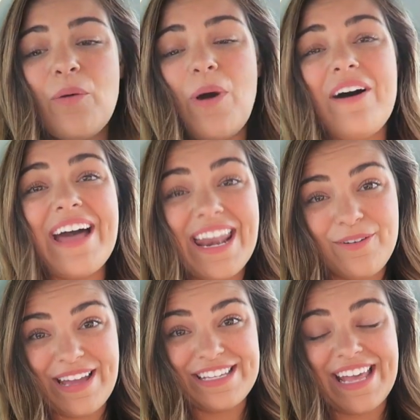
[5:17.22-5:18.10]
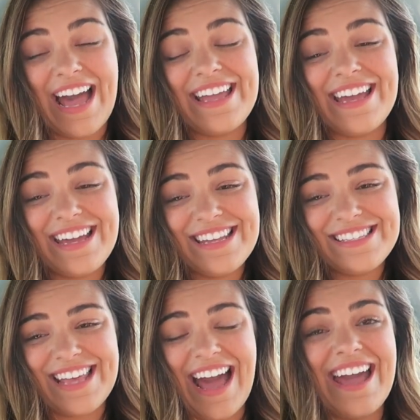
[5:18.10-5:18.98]
Well, anyways, I get
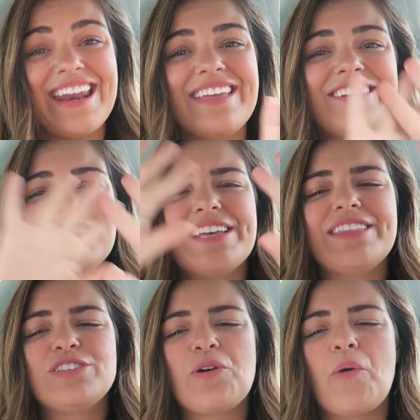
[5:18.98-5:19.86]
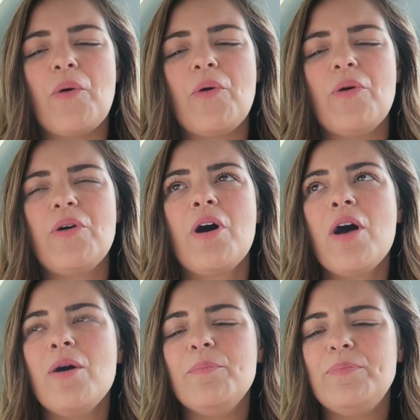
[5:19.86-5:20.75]
inside and there's like this whole
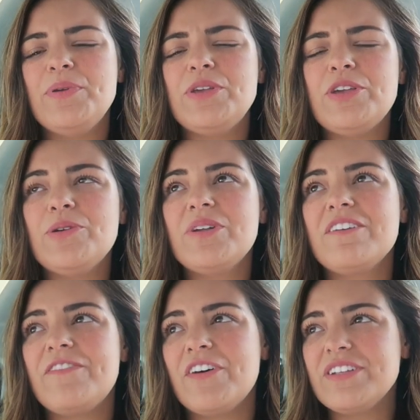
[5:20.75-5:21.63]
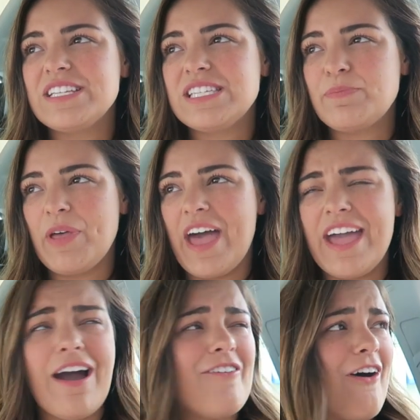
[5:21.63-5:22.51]
beautiful
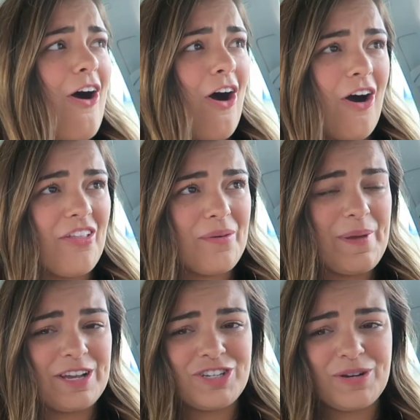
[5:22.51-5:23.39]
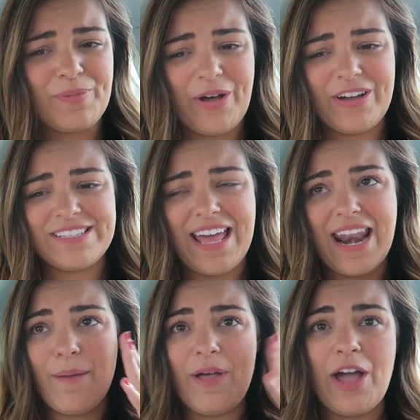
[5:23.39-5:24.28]
display of all the picture books,
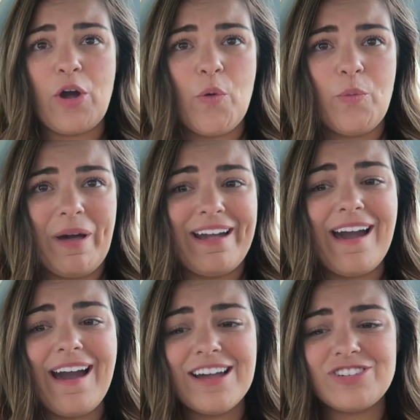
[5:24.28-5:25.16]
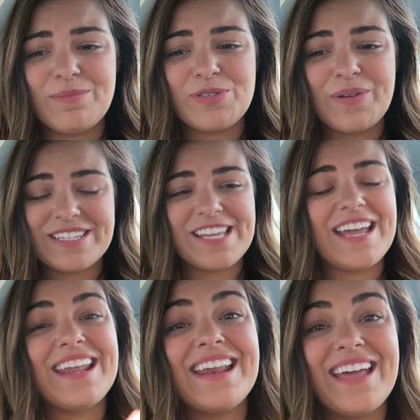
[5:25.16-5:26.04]
and I'm like, oh my gosh, I'm so
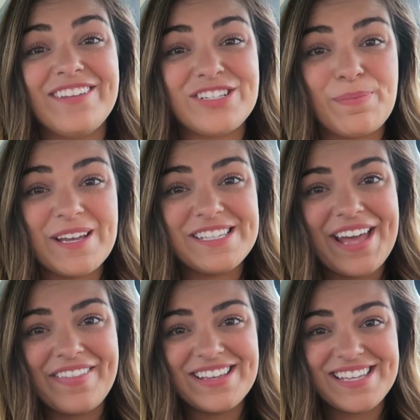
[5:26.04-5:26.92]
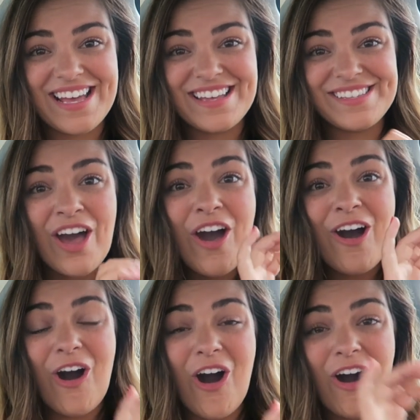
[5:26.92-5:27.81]
excited. And there's a big sign that says,
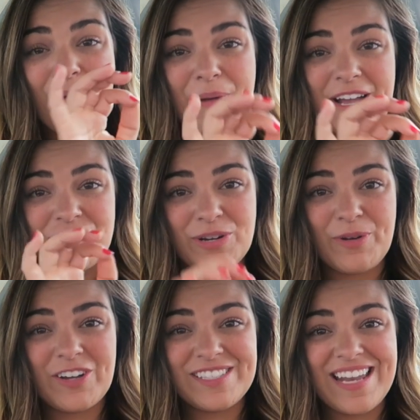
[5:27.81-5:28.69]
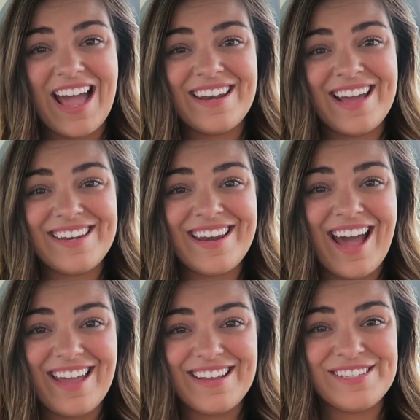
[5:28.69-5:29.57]
all picture books nine
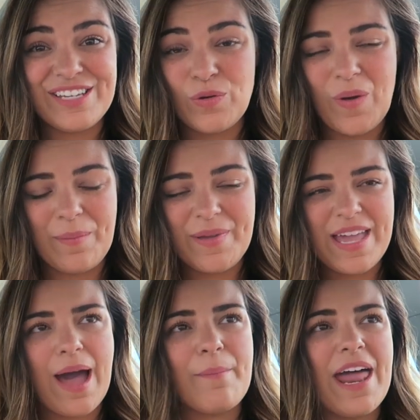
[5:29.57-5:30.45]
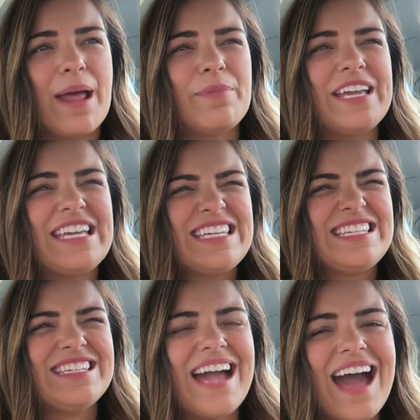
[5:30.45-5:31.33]
ninety-nine until one p m And I'm like,
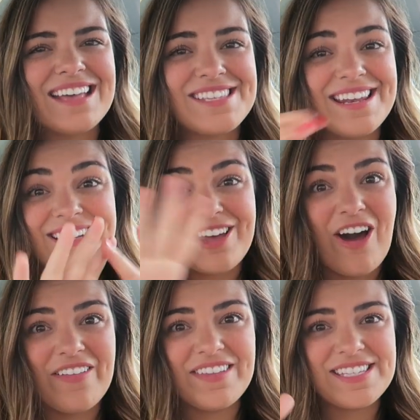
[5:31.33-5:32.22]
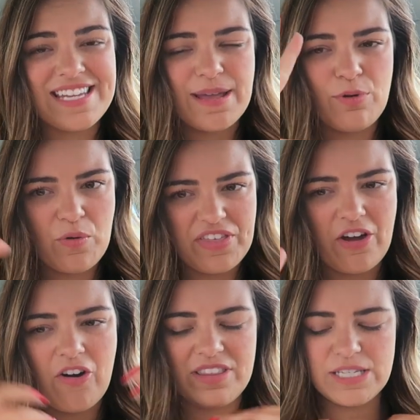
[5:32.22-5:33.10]
yes. And it's on this table with
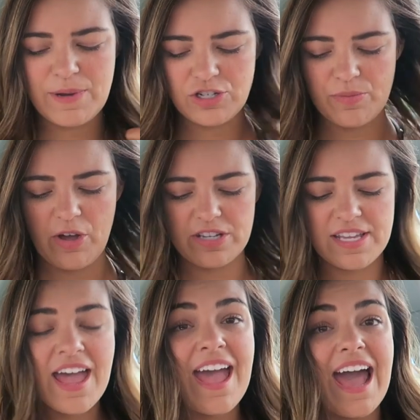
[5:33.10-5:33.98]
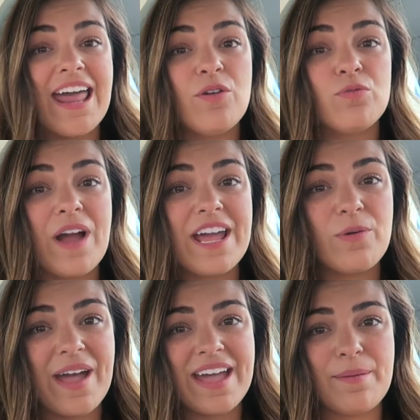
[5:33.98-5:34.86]
like all these picture books. And right
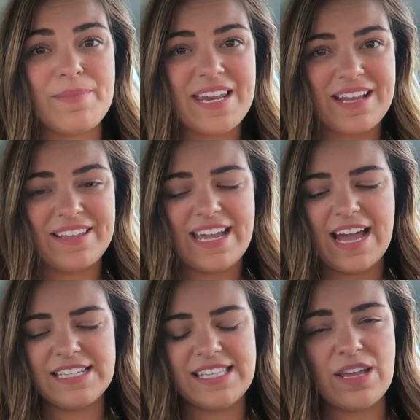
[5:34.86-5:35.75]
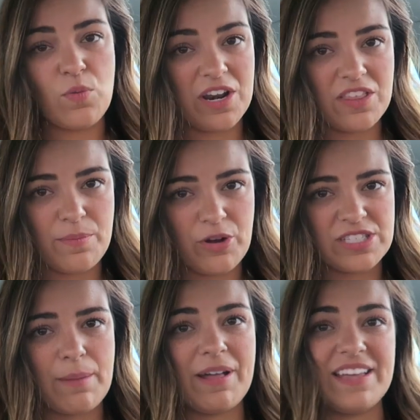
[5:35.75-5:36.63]
away, immediately, I see one of the
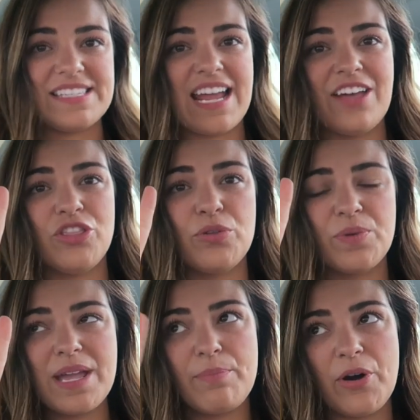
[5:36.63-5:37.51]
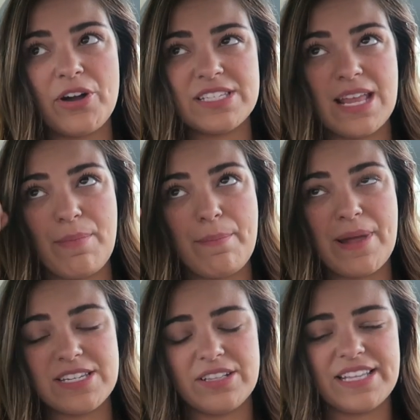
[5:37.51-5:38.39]
books on my list. I had three books in my
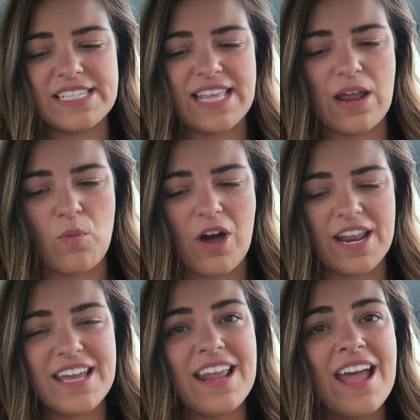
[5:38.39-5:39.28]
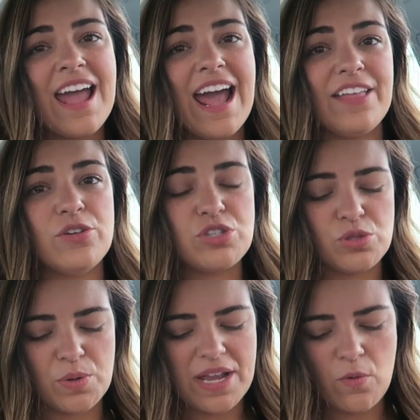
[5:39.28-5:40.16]
mental list that I wanted, and those
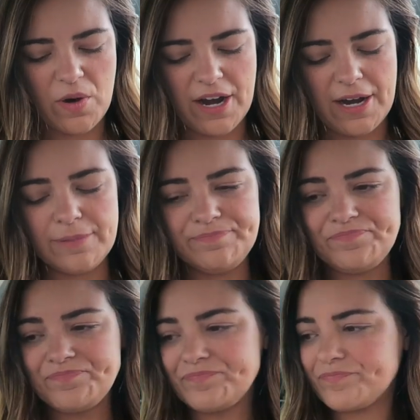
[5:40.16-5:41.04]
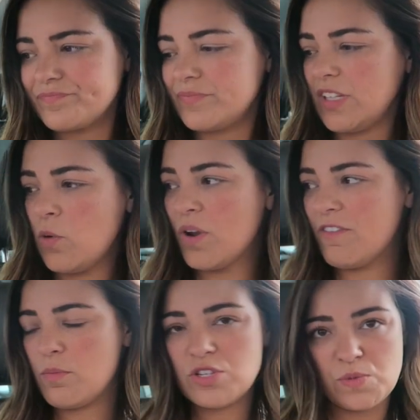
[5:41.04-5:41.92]
three were, one
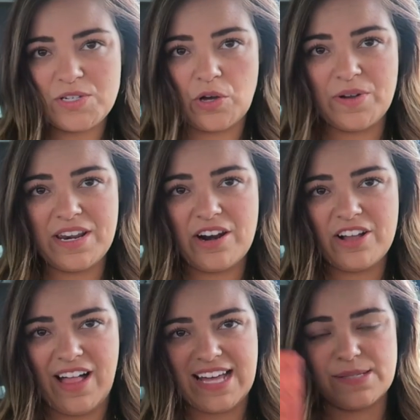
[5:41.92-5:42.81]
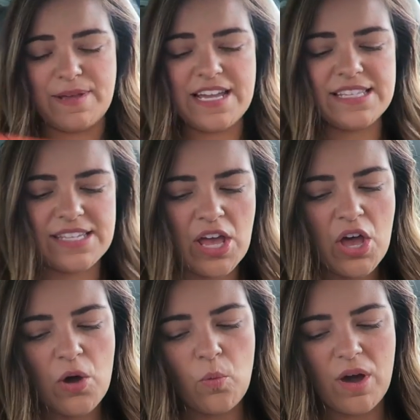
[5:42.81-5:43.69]
of them was We Don't Eat Our Classmates,
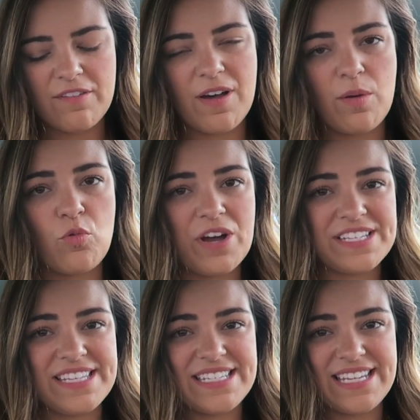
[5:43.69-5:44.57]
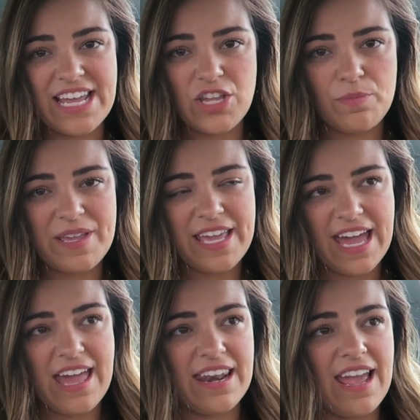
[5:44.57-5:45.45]
one of them was The Day You
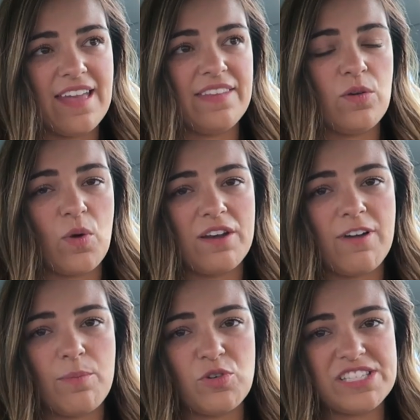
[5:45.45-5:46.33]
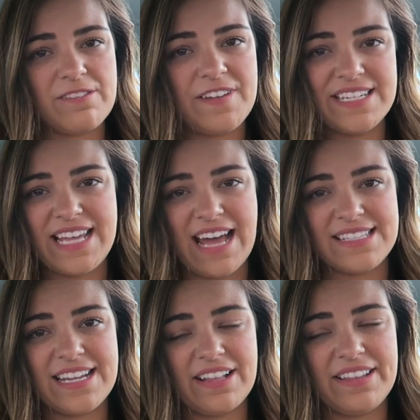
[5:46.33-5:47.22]
Begin, and then one of them was The
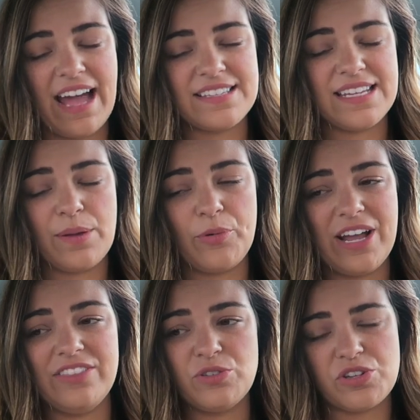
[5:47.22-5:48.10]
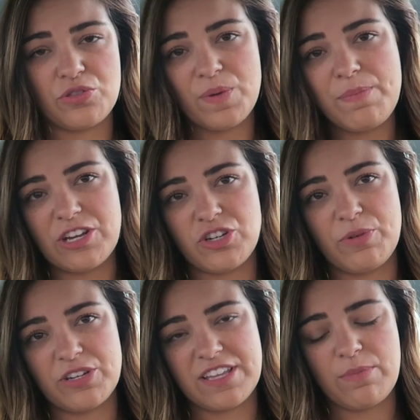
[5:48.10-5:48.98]
Fantastic Elastic Brain. Those are three
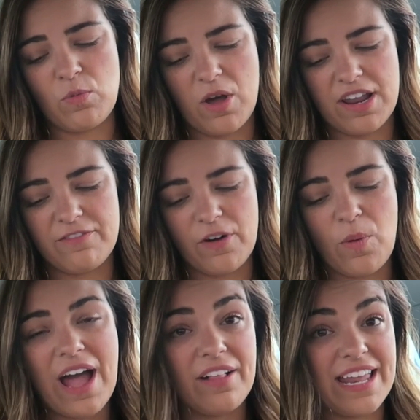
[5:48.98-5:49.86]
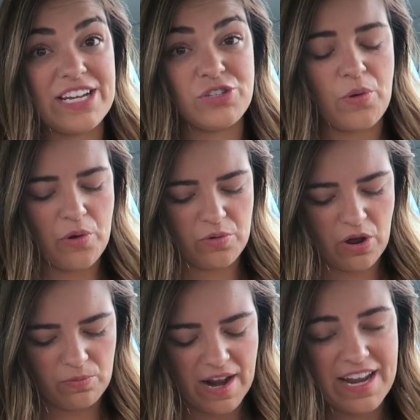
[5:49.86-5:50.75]
picture books I've been wanting for a while and I don't own
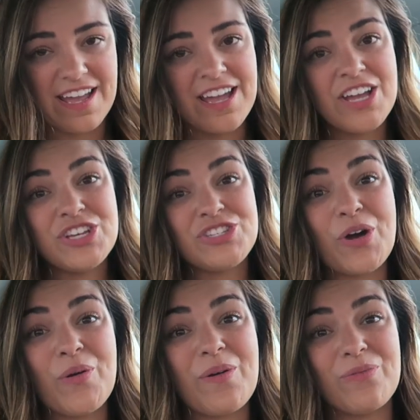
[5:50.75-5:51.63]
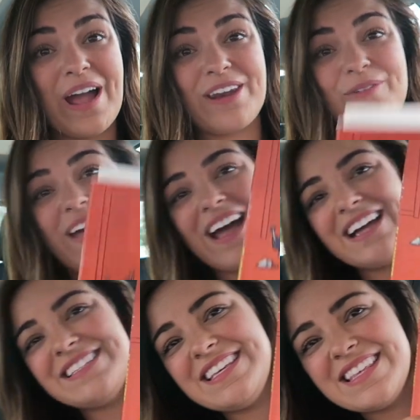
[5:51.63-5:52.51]
already. So right away
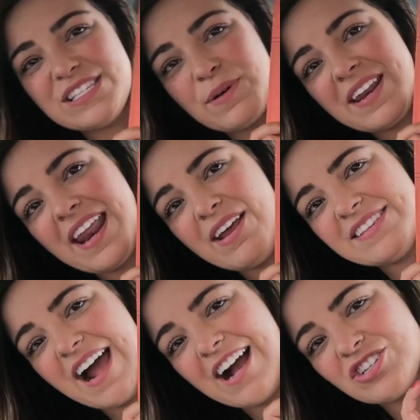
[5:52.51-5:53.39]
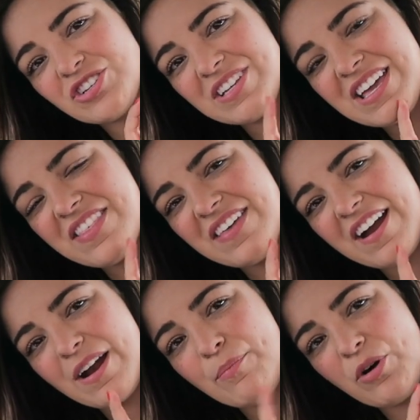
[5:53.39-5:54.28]
I see this one, and it's actually
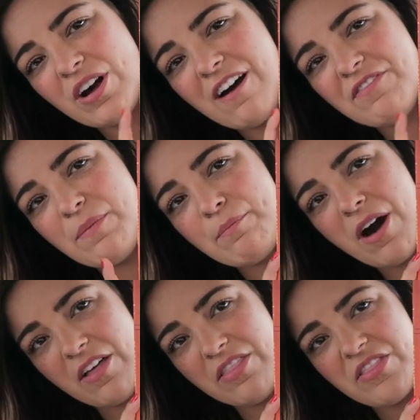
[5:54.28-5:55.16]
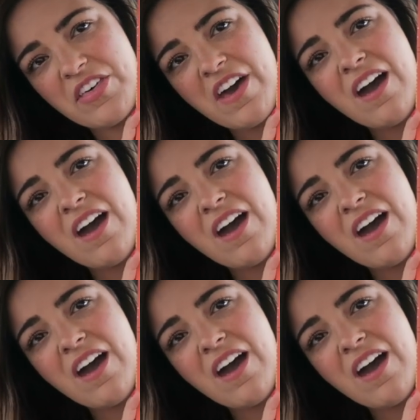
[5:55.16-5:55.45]
their book of the month.